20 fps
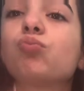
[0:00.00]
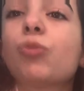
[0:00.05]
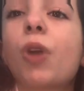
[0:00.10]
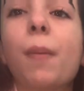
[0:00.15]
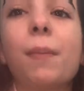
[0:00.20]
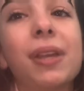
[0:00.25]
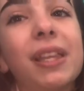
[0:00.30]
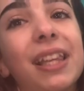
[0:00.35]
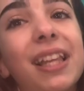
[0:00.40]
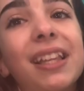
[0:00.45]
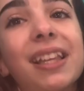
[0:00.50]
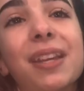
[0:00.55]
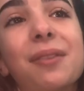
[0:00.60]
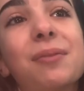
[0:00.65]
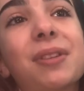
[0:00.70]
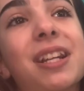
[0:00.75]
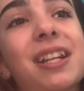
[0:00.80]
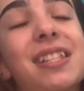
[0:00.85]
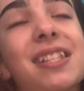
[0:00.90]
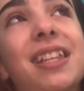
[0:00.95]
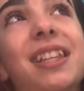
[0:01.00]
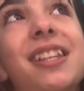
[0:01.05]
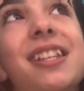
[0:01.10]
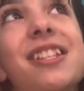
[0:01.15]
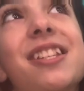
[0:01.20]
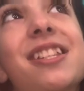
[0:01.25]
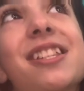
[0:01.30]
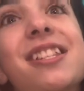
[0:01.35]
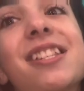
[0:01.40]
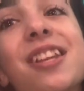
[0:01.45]
be Lily, because Lily's
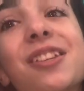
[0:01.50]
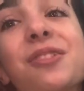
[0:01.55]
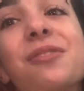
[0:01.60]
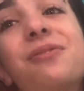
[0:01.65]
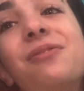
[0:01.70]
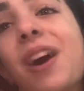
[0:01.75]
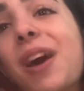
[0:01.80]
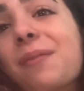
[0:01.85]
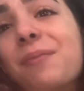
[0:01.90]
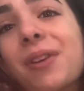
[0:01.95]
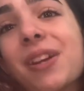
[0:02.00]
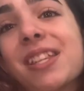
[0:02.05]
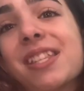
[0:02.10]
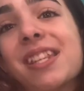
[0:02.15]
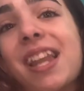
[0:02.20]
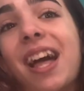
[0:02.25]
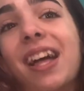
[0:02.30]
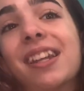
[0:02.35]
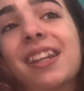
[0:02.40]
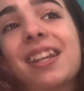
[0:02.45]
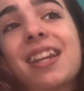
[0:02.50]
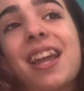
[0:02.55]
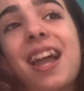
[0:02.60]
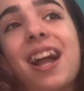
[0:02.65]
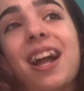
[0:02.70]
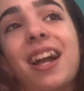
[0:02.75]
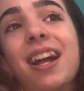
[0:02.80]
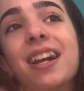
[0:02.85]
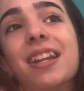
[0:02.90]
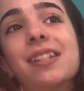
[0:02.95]
just such a fun personality,
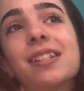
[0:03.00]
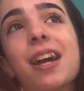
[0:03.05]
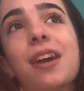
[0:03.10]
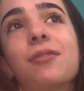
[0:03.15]
and I